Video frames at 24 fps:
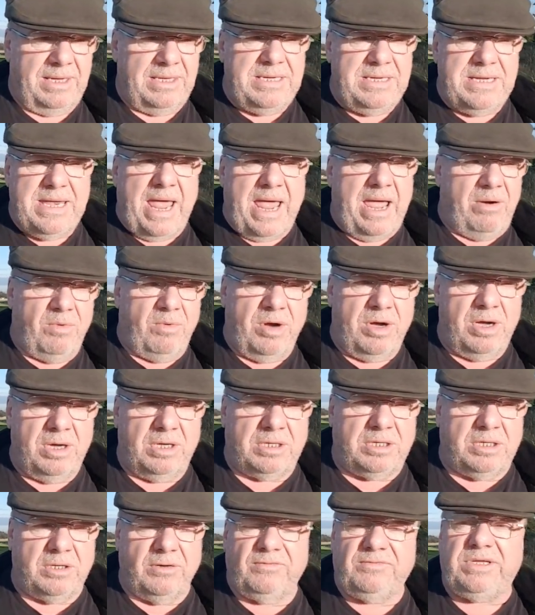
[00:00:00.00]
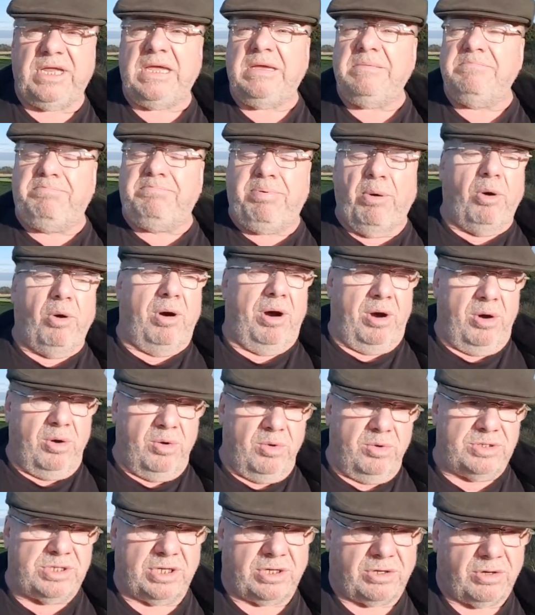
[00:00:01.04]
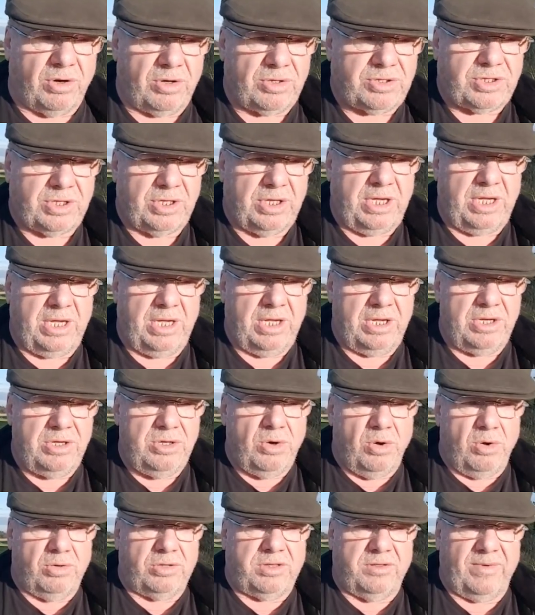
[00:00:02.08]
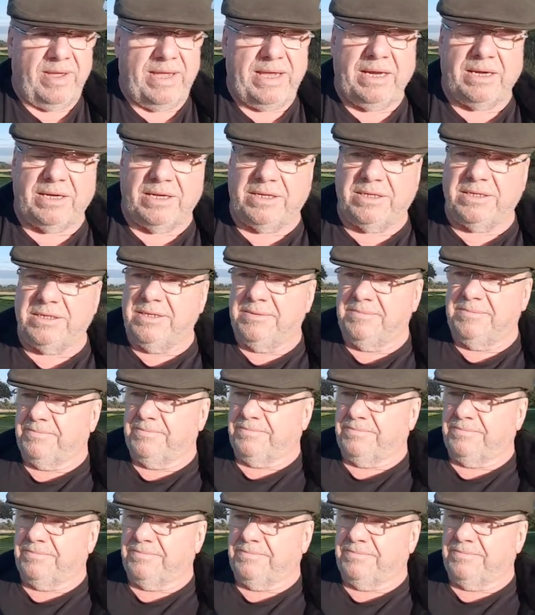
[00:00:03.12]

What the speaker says: network of deep boreholes across the north of England,